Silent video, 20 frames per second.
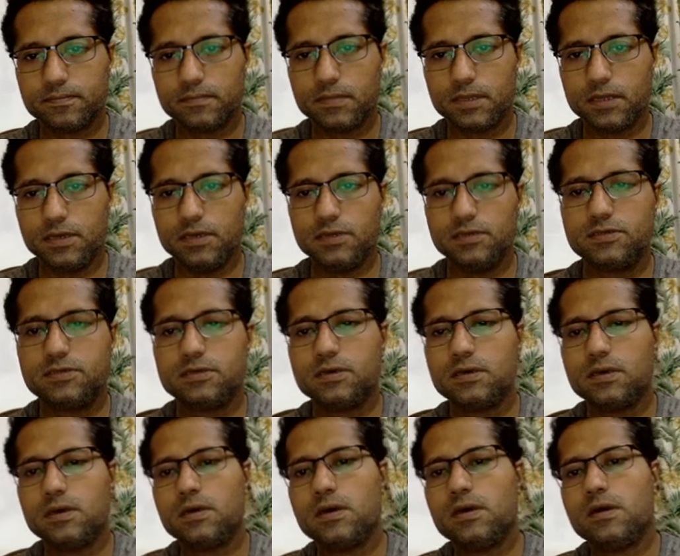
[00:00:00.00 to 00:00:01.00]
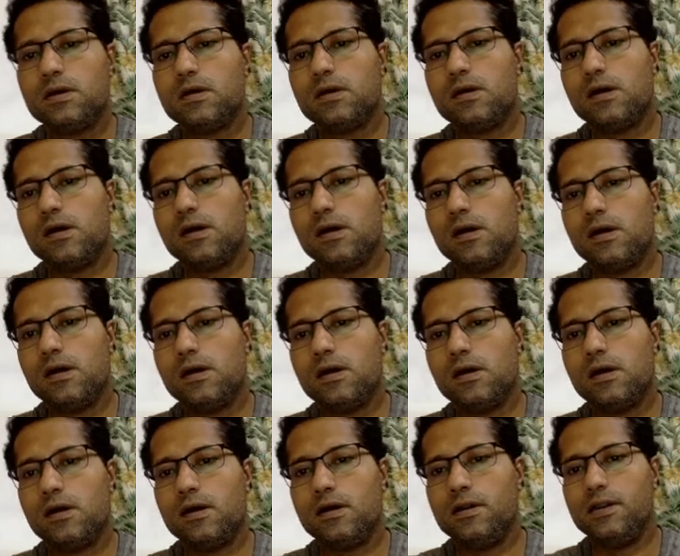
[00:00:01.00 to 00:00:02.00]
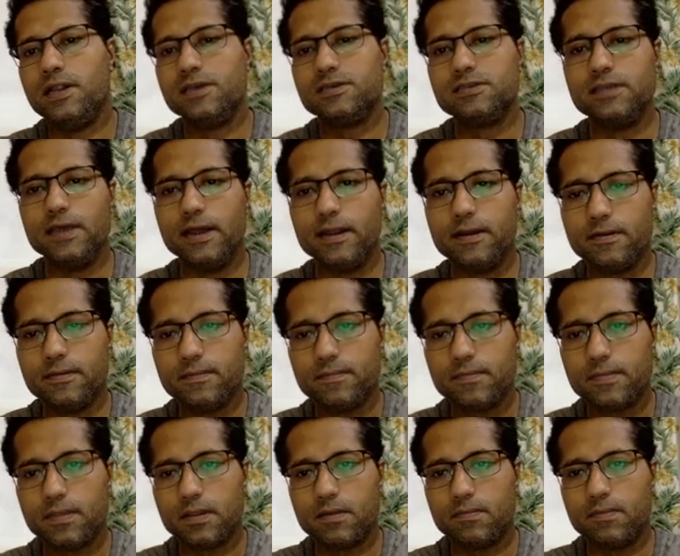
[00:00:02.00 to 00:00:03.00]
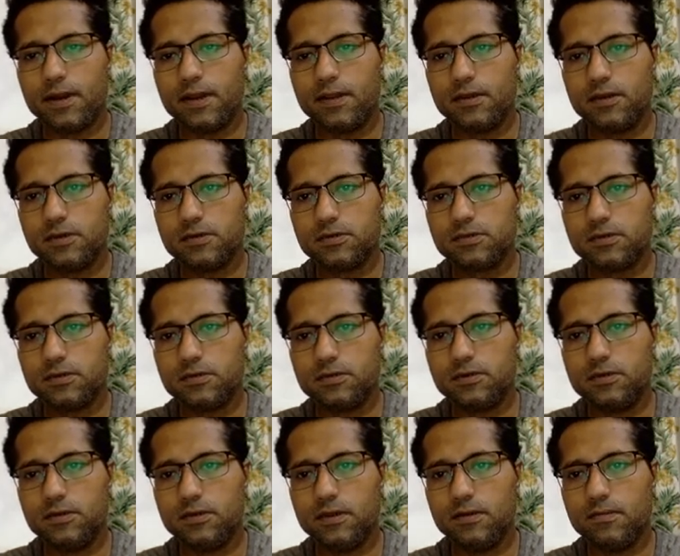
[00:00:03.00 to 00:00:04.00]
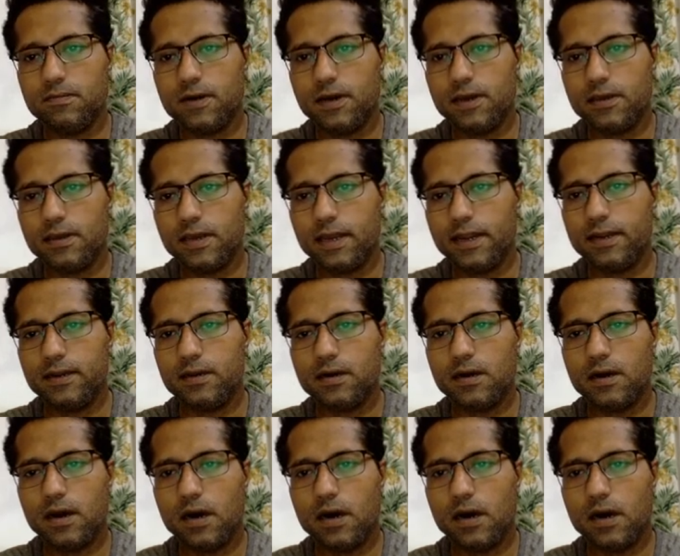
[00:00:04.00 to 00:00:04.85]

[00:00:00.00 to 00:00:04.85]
is less than minus 13 by 8.